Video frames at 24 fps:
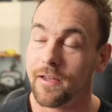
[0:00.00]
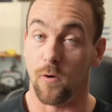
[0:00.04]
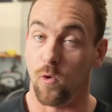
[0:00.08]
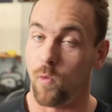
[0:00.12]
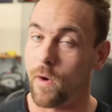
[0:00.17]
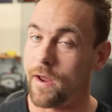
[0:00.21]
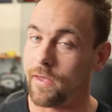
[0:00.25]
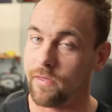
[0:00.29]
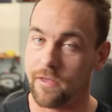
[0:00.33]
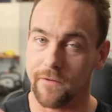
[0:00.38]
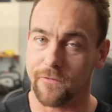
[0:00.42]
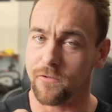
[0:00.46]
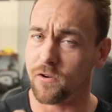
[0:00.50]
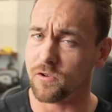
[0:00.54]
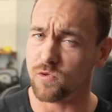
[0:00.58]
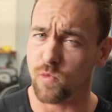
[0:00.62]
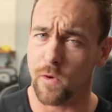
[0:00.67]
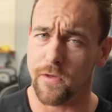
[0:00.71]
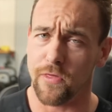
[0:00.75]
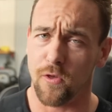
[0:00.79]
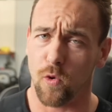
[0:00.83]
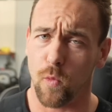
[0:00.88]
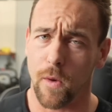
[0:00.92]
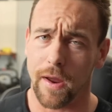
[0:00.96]
The weightlifters
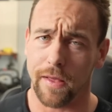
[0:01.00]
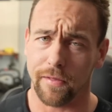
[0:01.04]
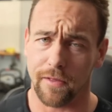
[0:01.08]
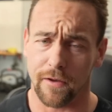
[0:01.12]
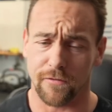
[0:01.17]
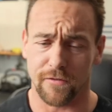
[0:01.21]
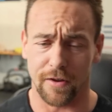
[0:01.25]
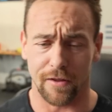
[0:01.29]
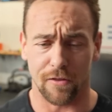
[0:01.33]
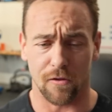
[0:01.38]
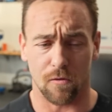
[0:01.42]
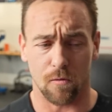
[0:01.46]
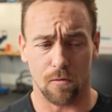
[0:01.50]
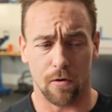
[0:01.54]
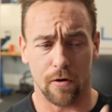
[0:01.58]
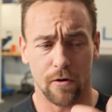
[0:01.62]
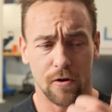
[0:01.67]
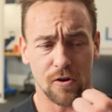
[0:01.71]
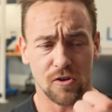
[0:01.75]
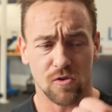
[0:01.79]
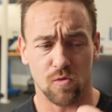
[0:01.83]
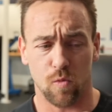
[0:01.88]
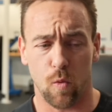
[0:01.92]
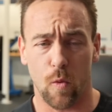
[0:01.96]
win the weightlifting. The
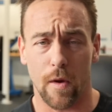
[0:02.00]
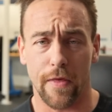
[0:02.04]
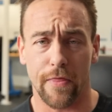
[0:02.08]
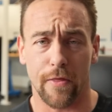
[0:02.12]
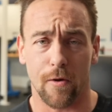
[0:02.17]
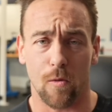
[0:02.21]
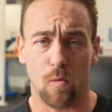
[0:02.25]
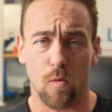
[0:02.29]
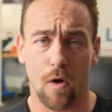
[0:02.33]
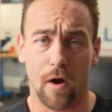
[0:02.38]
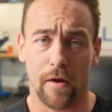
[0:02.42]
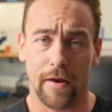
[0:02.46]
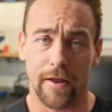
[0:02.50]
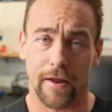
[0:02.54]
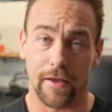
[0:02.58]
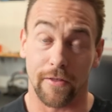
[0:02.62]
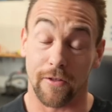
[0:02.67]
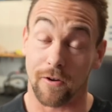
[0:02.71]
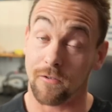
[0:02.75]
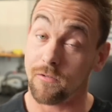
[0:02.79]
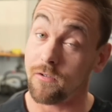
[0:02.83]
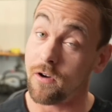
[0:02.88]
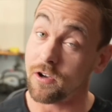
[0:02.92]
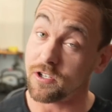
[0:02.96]
runners win the running.
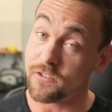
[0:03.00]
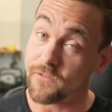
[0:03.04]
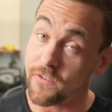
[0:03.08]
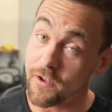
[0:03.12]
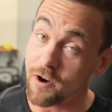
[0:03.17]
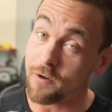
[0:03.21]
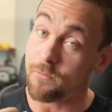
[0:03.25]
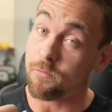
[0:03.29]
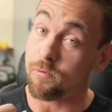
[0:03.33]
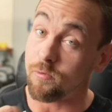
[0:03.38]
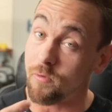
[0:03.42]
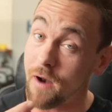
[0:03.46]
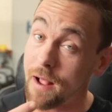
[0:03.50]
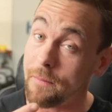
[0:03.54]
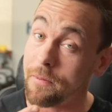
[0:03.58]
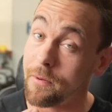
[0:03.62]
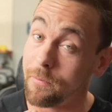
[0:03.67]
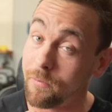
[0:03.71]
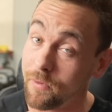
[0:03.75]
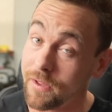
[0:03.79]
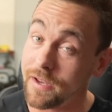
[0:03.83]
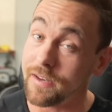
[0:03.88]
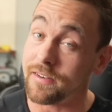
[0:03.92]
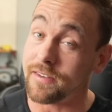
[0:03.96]
The CrossFitter
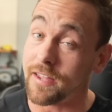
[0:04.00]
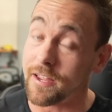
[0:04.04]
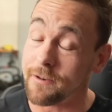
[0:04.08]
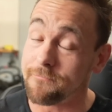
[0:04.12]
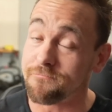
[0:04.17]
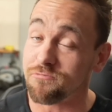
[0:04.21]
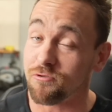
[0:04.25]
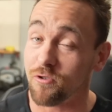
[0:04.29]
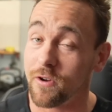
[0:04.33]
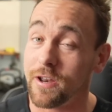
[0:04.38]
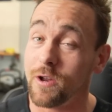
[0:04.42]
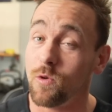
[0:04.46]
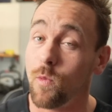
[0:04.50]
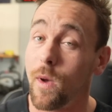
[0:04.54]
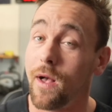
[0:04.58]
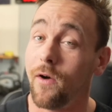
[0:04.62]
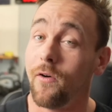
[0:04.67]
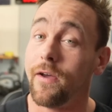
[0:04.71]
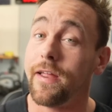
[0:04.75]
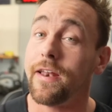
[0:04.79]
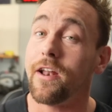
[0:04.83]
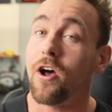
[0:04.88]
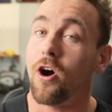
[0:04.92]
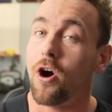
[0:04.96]
probably did pretty
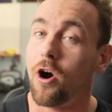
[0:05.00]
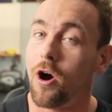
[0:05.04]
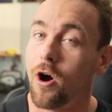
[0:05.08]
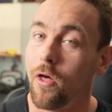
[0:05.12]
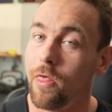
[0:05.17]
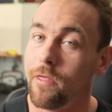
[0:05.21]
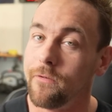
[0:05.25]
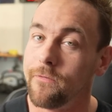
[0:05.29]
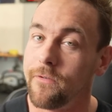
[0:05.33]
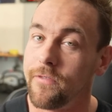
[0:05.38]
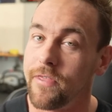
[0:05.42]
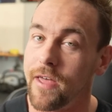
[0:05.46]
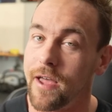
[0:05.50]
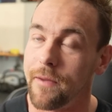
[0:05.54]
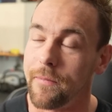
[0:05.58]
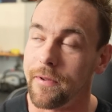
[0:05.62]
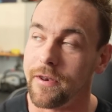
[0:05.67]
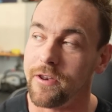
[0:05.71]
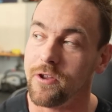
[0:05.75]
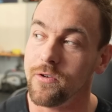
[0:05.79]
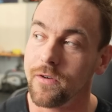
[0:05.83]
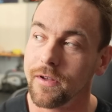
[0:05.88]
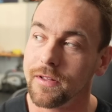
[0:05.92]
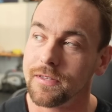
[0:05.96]
well in all of them.
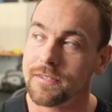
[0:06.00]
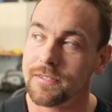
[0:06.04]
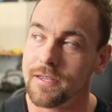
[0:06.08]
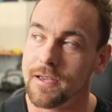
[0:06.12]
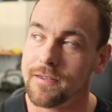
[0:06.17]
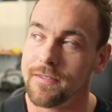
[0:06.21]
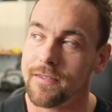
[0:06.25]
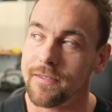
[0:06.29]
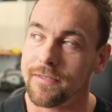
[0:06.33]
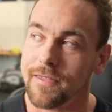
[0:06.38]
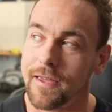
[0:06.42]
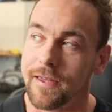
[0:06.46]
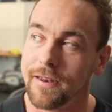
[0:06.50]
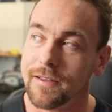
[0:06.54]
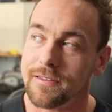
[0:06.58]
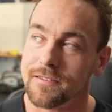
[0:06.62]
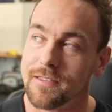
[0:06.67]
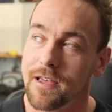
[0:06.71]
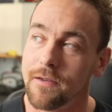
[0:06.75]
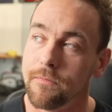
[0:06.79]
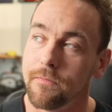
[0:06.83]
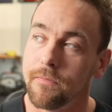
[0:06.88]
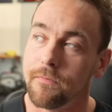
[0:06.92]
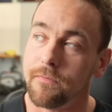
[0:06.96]
And you could say that that is
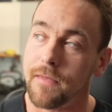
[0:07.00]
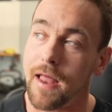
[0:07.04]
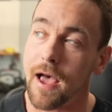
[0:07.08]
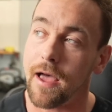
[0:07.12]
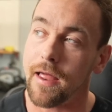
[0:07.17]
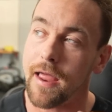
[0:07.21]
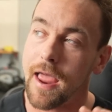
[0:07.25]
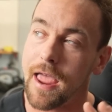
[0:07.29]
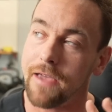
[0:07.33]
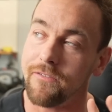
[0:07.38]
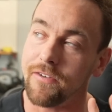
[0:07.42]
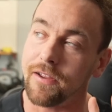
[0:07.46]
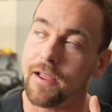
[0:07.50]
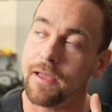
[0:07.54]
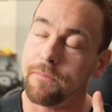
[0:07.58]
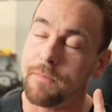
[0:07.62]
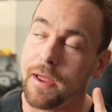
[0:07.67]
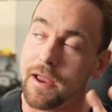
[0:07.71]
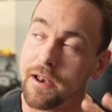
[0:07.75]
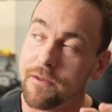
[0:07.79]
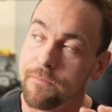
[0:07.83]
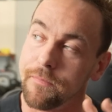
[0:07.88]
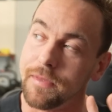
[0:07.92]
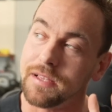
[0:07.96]
them not having
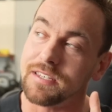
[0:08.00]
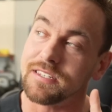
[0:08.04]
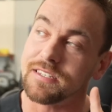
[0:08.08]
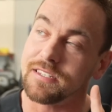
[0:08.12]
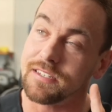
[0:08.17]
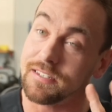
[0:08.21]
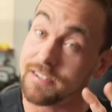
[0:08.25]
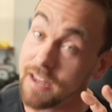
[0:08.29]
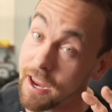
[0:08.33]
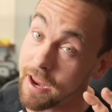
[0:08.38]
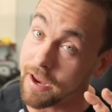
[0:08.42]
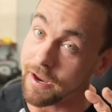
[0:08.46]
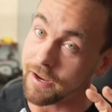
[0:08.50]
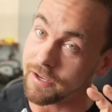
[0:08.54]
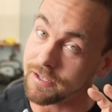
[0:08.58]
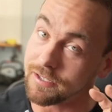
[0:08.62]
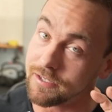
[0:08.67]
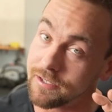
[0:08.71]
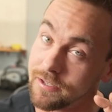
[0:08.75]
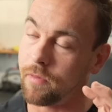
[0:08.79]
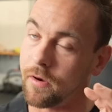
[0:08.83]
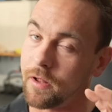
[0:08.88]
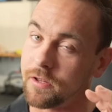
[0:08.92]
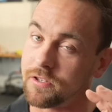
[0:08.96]
made
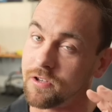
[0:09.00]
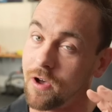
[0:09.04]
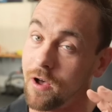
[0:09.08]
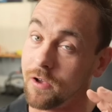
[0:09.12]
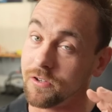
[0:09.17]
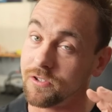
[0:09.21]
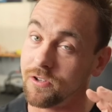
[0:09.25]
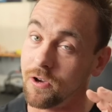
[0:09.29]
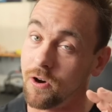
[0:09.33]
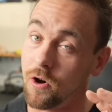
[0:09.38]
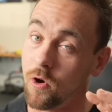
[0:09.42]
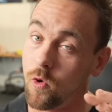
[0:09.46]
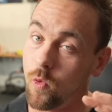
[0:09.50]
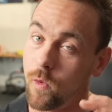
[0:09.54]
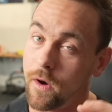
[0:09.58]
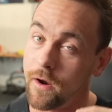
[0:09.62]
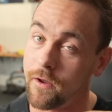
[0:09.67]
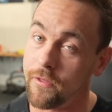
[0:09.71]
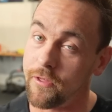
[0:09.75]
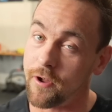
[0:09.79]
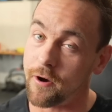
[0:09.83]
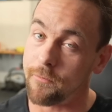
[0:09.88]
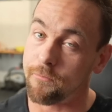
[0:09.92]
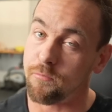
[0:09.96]
mistakes, but it's also
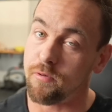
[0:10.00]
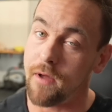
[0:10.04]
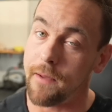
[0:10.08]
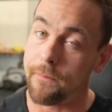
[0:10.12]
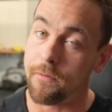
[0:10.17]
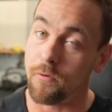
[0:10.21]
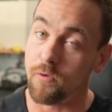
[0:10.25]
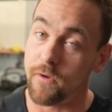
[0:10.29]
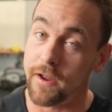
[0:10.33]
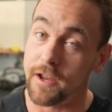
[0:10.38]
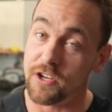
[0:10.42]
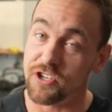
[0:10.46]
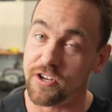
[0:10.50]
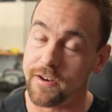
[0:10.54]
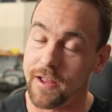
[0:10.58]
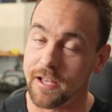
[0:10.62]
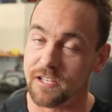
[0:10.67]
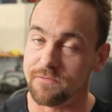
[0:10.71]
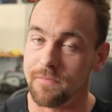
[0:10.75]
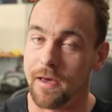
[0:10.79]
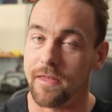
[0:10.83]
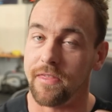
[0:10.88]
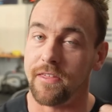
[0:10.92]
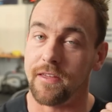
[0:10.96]
where their preparation
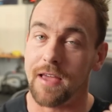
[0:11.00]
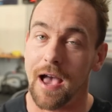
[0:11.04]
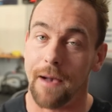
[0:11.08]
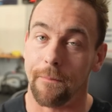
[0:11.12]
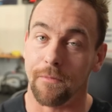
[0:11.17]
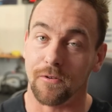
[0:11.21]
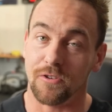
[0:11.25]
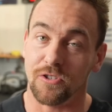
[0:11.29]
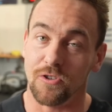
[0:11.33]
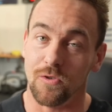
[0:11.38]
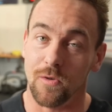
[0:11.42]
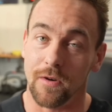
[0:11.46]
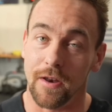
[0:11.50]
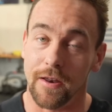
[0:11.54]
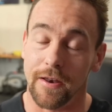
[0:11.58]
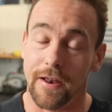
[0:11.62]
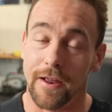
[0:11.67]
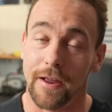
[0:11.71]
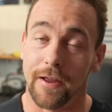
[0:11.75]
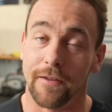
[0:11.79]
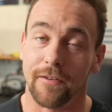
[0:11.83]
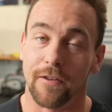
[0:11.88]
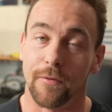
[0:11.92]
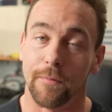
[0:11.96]
has met the
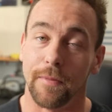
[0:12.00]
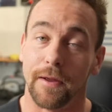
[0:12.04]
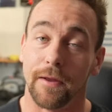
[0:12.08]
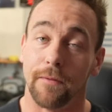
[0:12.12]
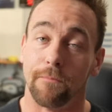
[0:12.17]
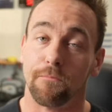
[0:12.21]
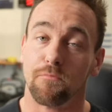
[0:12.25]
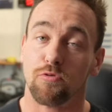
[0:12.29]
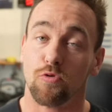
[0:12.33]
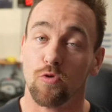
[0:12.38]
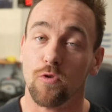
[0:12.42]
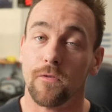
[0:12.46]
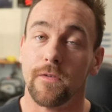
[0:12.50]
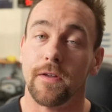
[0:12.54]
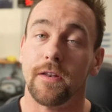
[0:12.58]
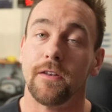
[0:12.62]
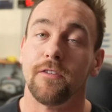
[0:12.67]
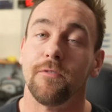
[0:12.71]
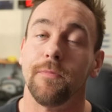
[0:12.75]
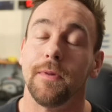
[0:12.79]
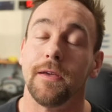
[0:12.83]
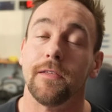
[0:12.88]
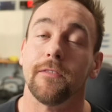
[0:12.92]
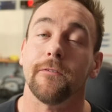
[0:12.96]
opportunity to be proven
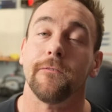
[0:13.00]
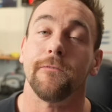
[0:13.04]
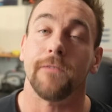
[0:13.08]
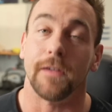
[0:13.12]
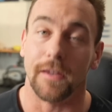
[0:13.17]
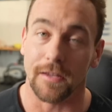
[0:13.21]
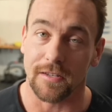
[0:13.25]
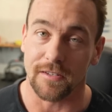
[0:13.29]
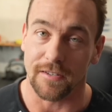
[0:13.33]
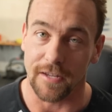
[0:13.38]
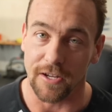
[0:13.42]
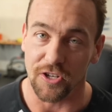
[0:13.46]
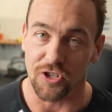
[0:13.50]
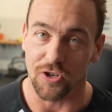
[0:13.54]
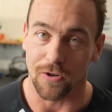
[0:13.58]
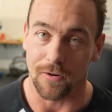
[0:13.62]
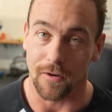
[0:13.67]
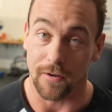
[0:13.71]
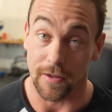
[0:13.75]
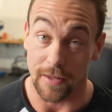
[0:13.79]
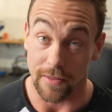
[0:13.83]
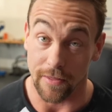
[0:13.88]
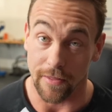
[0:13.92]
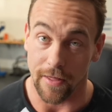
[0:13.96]
to be the fittest
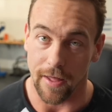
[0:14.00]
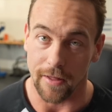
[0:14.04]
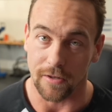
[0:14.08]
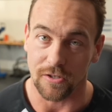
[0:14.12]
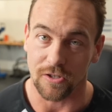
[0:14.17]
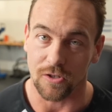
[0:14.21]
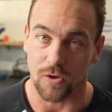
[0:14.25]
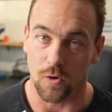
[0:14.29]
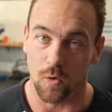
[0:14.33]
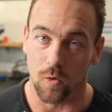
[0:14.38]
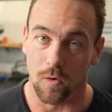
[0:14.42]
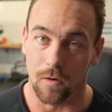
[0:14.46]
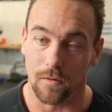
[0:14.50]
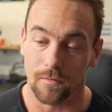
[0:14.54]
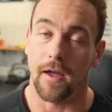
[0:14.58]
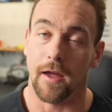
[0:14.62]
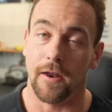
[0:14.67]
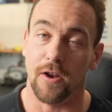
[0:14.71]
teacher in that school.